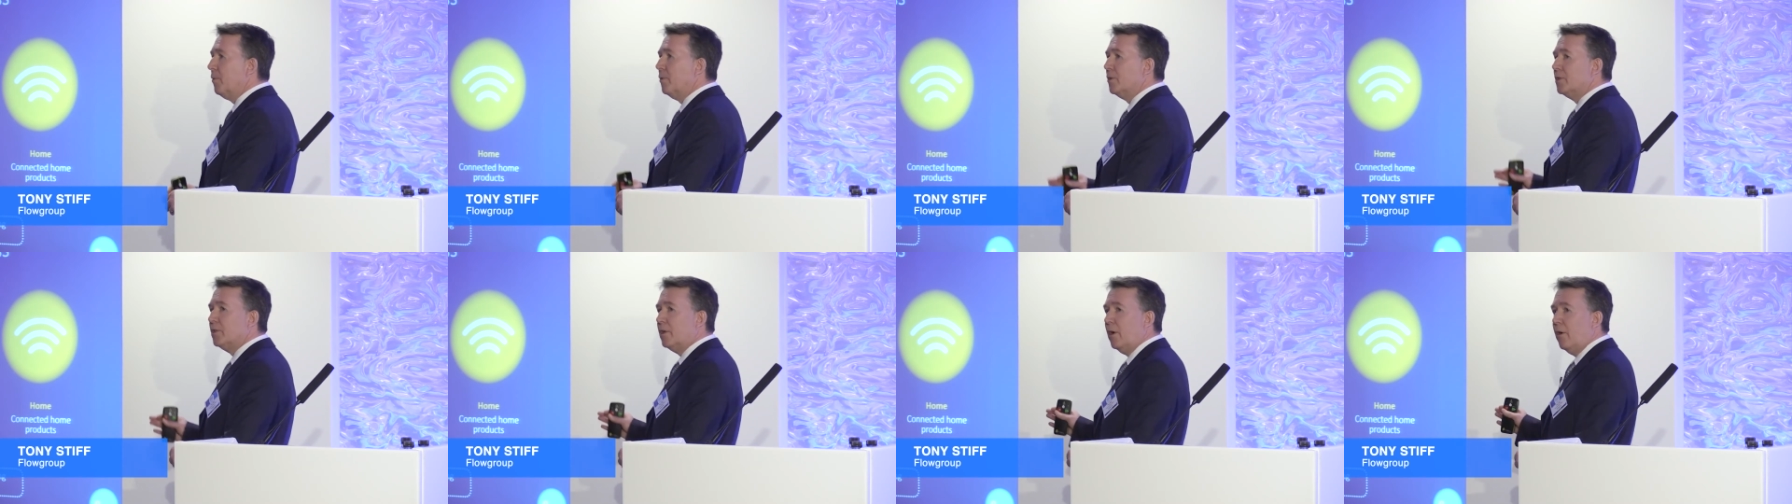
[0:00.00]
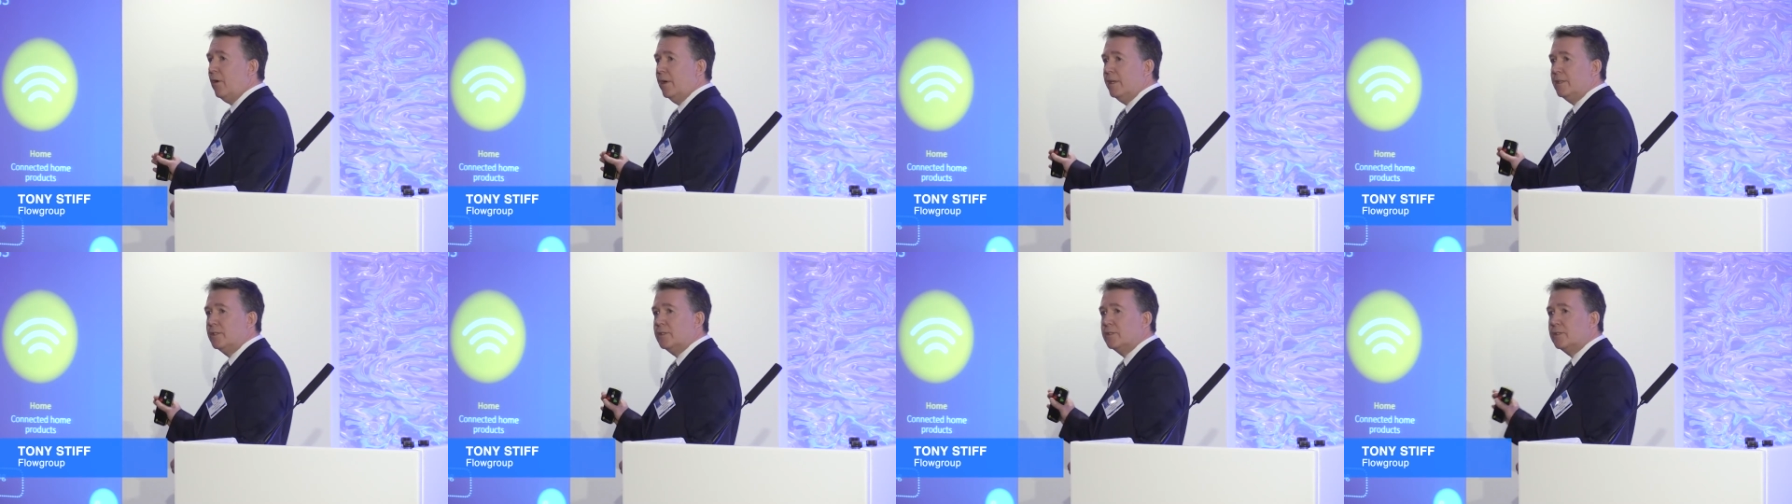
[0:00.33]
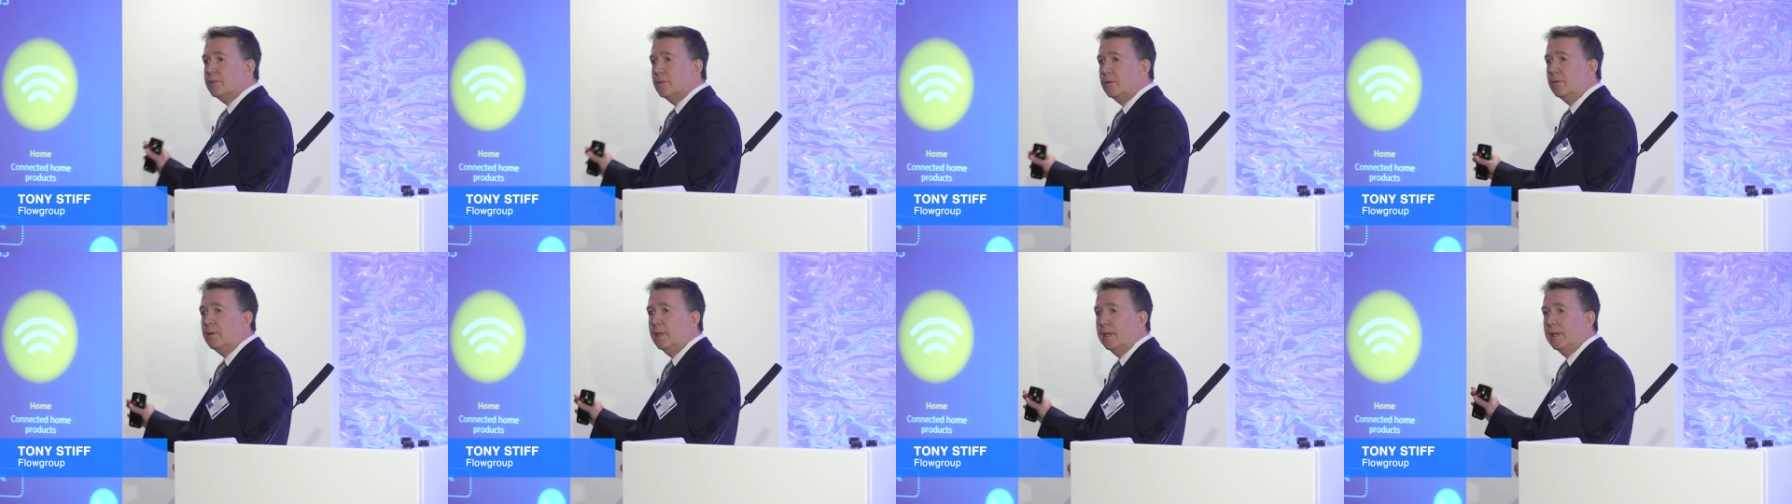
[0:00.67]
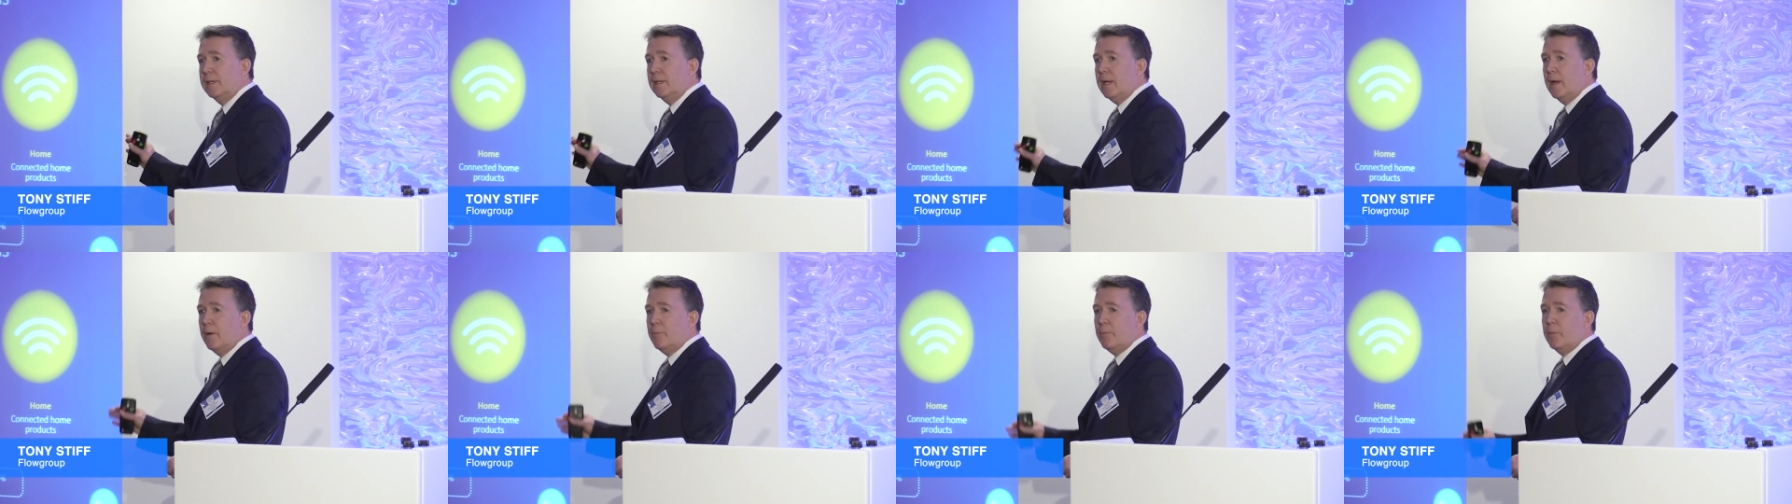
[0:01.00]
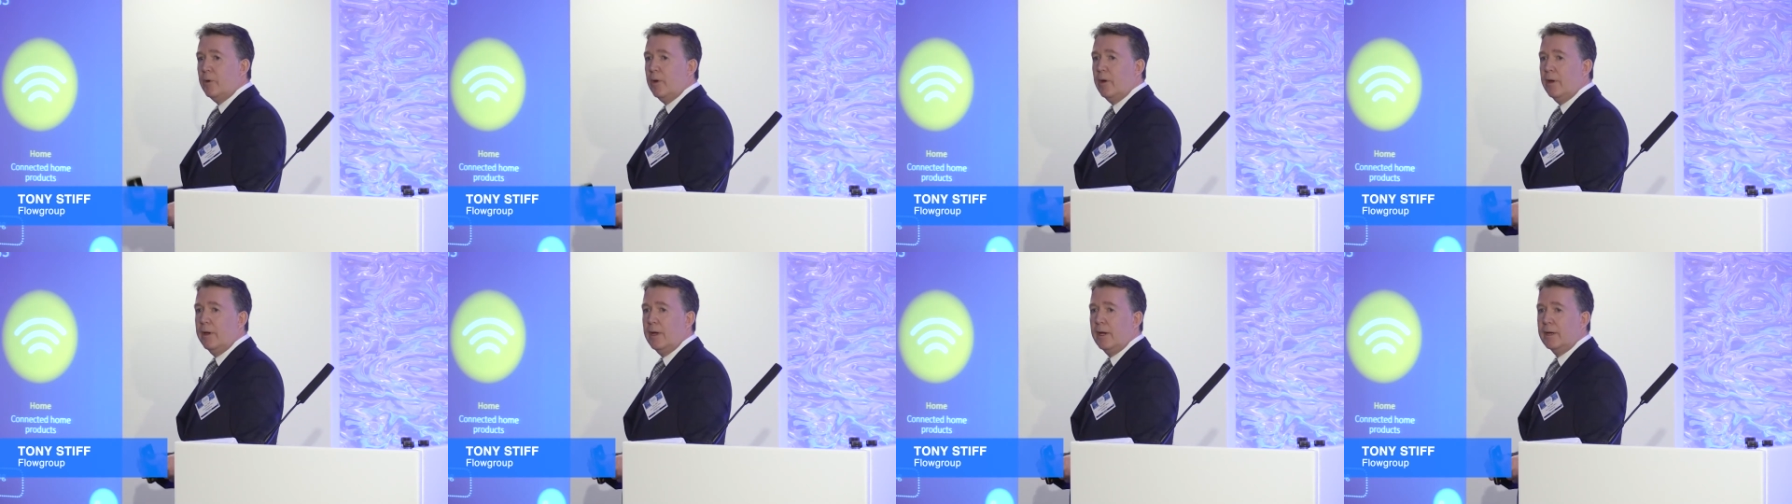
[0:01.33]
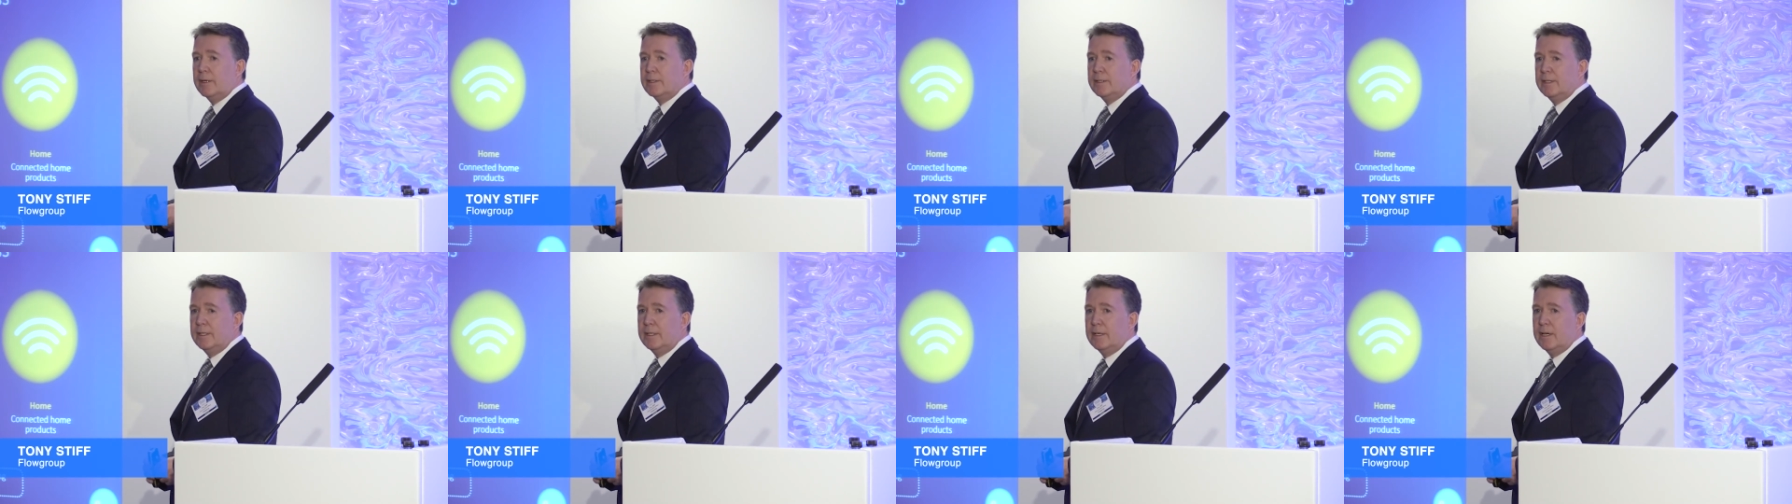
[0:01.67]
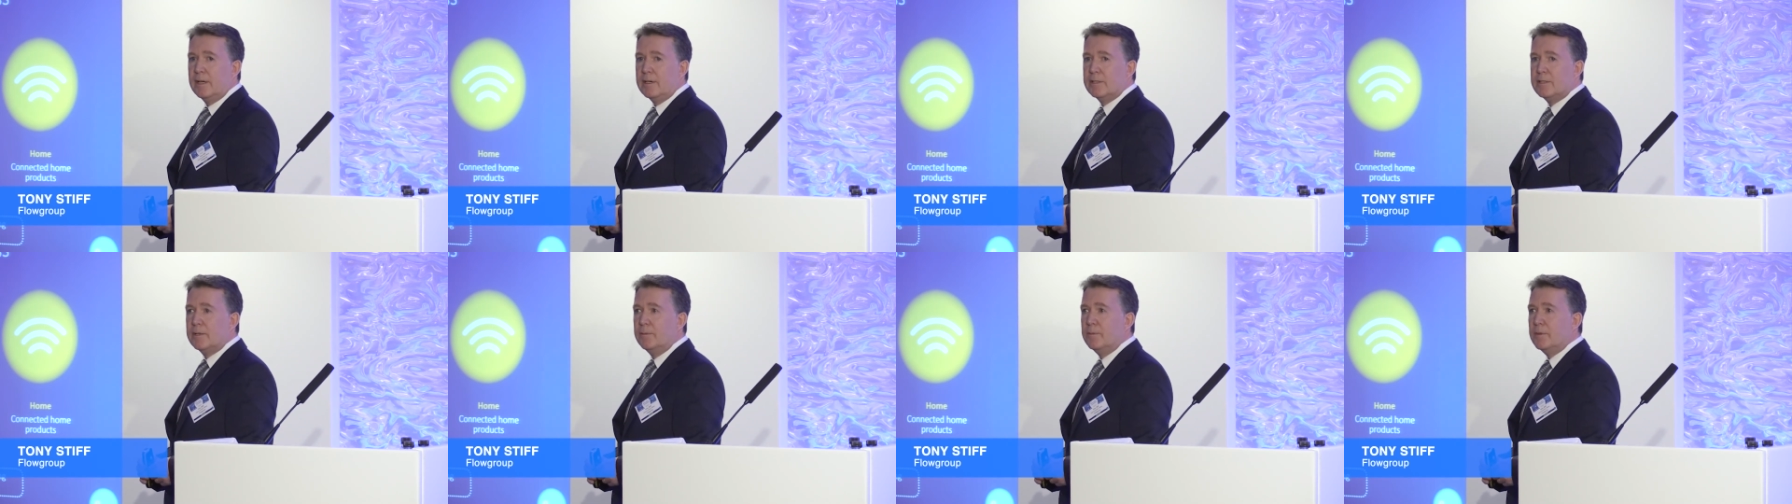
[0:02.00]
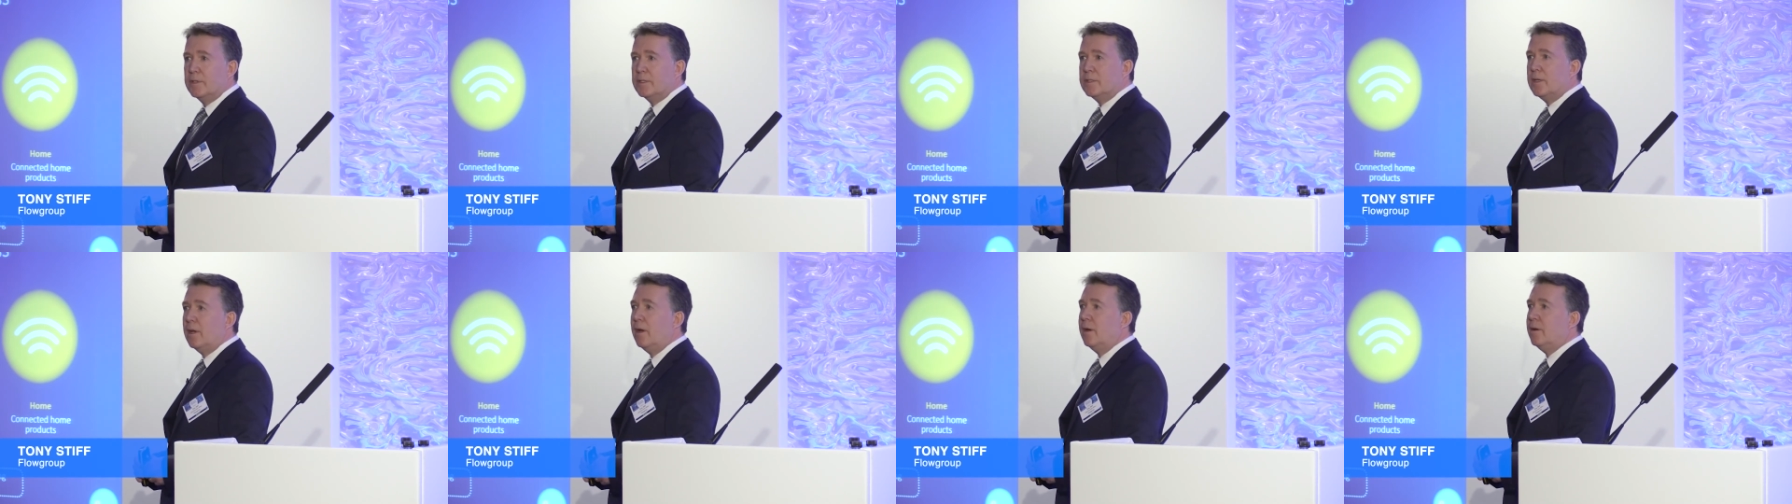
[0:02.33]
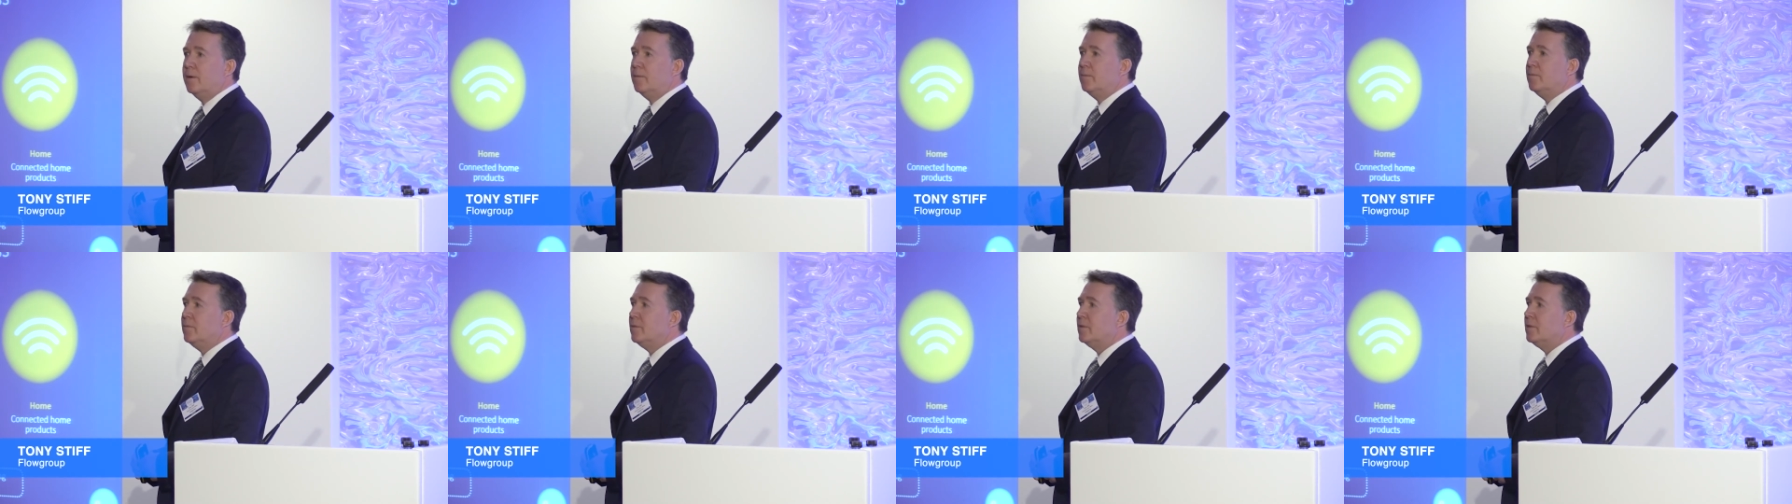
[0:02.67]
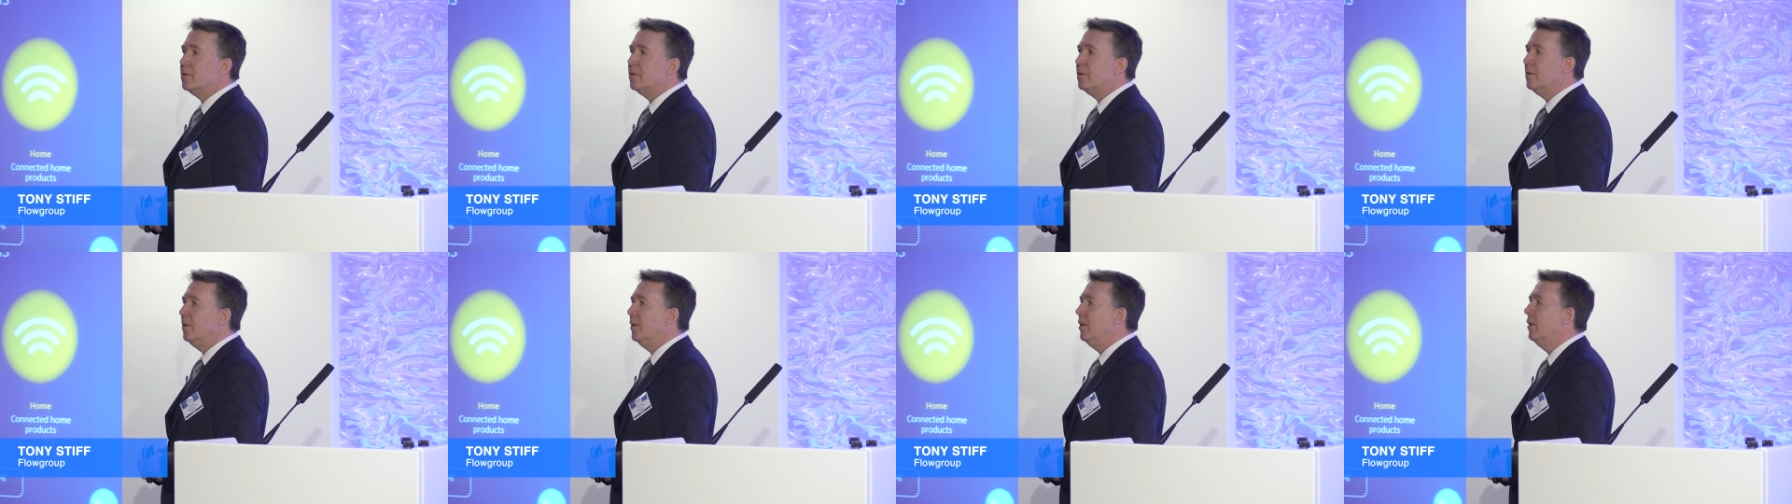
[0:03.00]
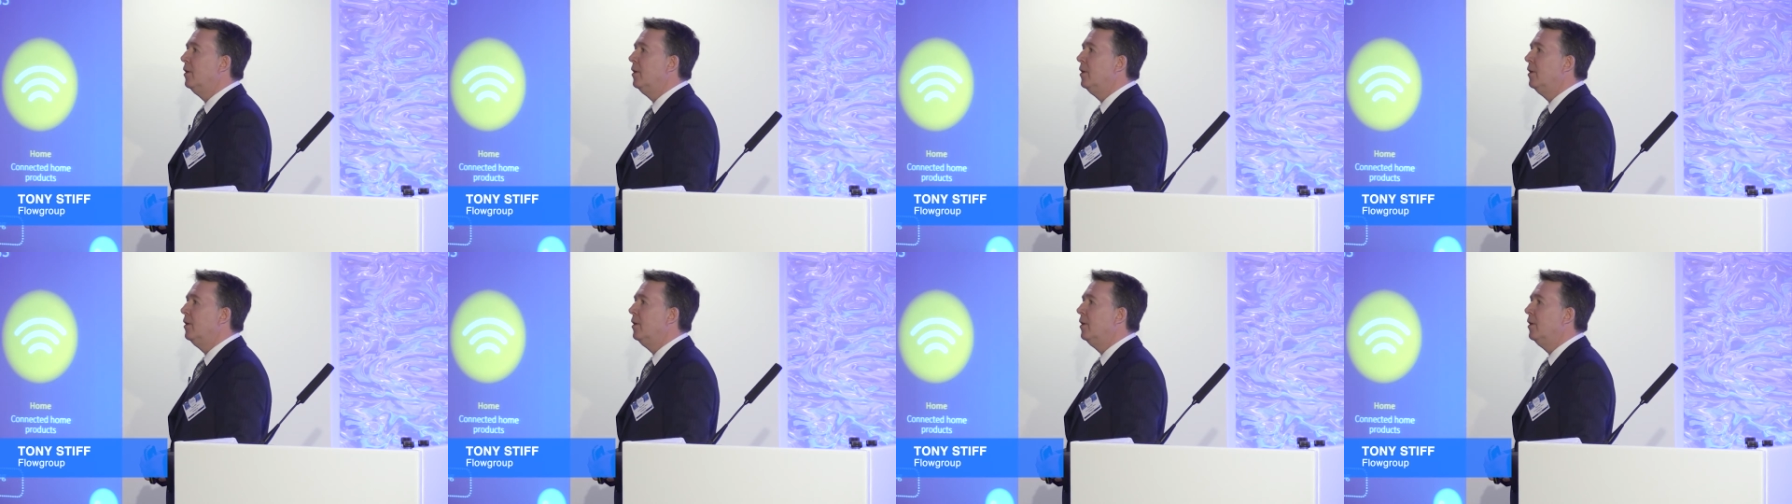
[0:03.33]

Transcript: will start installing that product in customers' homes